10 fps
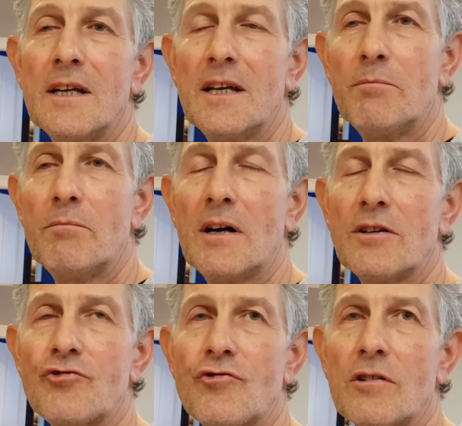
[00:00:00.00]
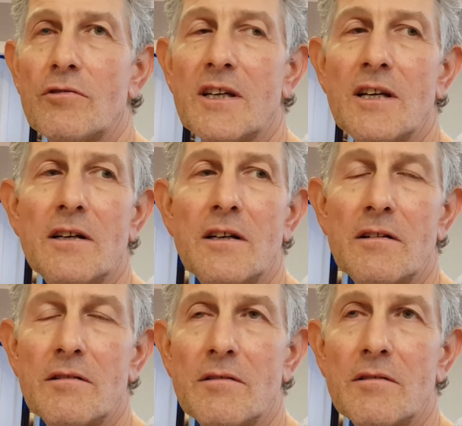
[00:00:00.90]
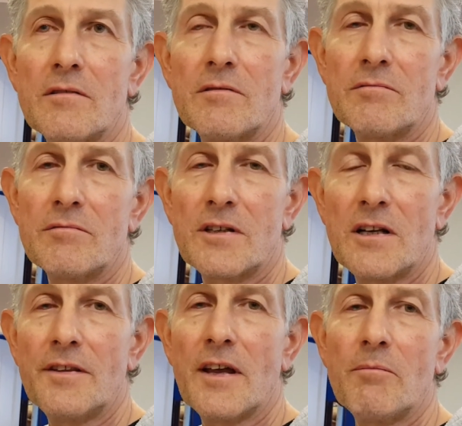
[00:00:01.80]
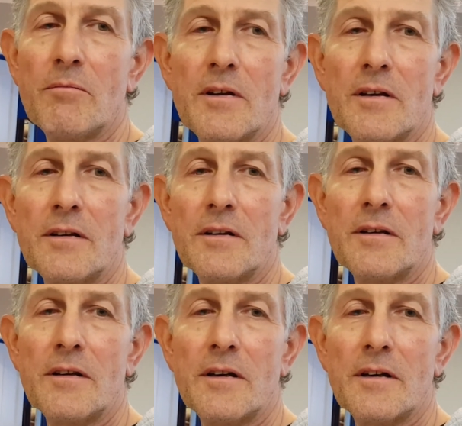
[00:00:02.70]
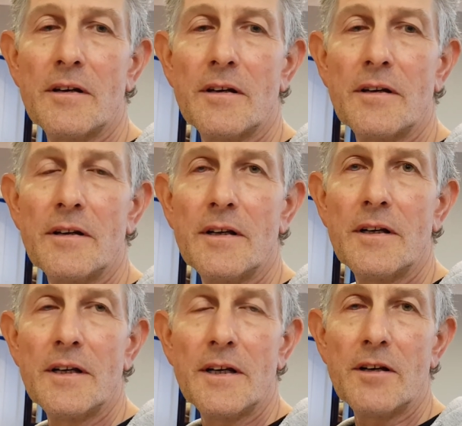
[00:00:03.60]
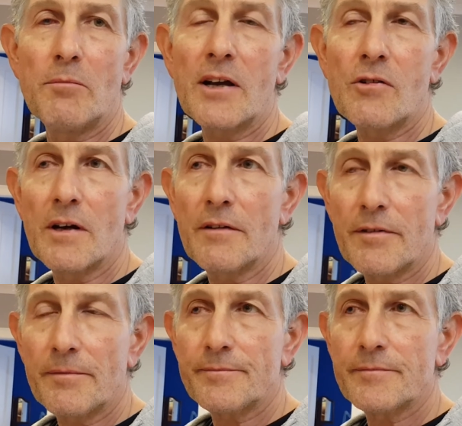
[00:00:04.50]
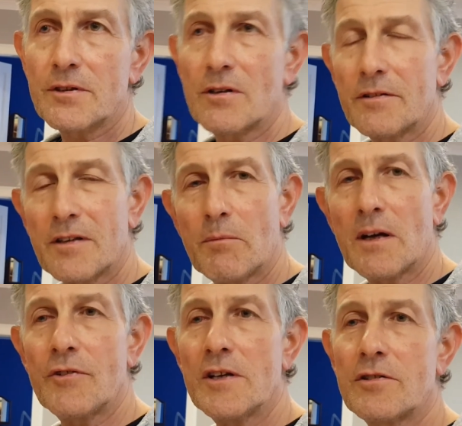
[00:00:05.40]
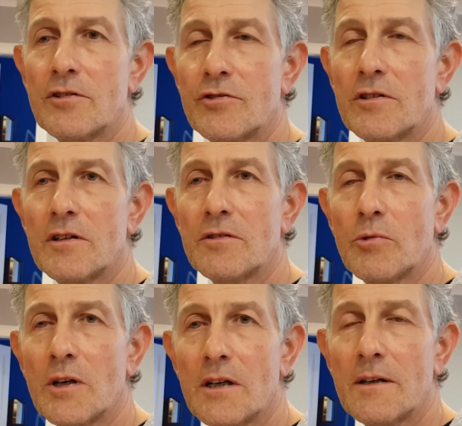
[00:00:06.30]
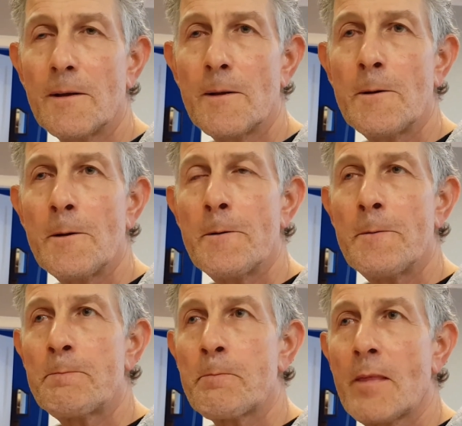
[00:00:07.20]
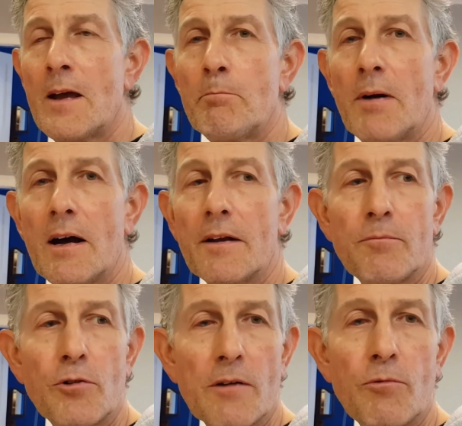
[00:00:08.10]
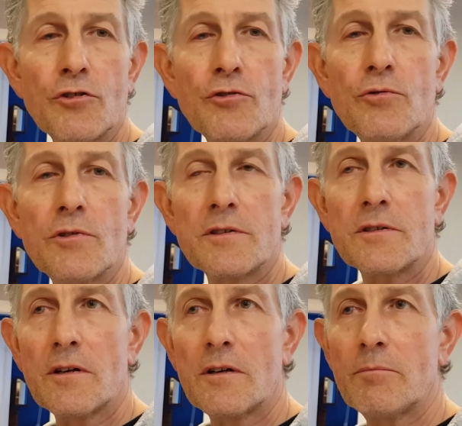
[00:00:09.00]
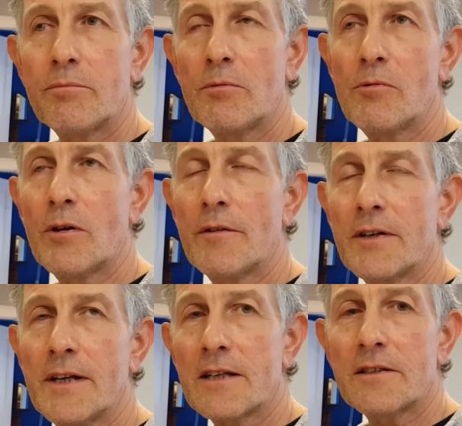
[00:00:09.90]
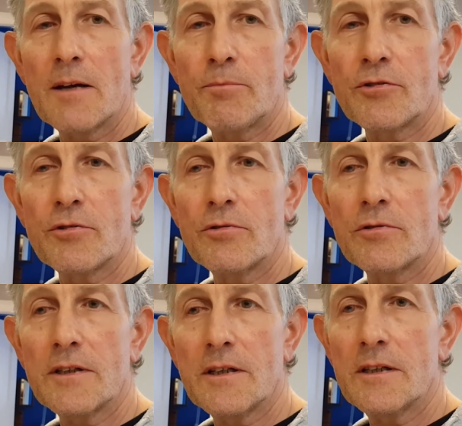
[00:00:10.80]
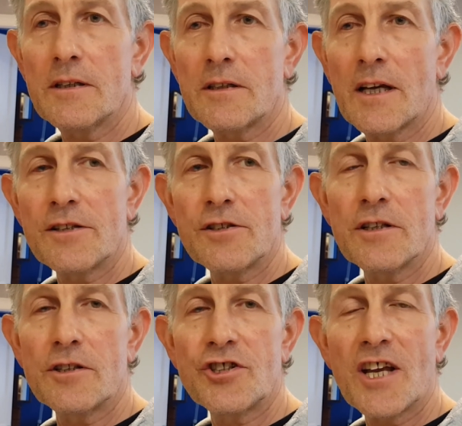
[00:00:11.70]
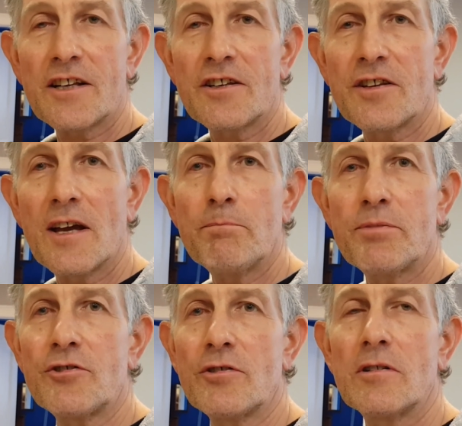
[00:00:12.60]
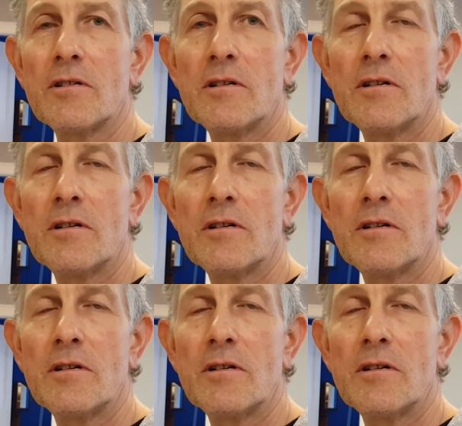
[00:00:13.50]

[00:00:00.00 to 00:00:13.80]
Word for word: It might struggle to kill kill them in, uh, in the microwave. So I've done my research there as well. But what I want to do is on probably one of the next episodes is actually check the temperature